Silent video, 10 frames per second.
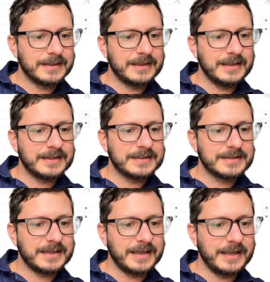
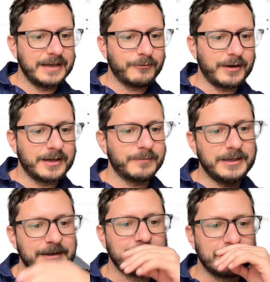get a random
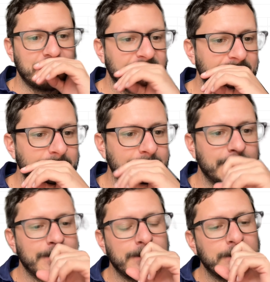idea.
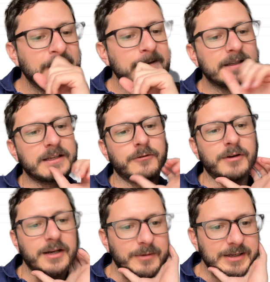To get a
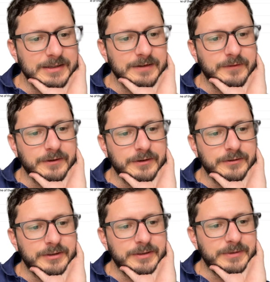random idea for a new
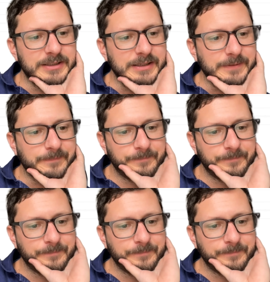GPT.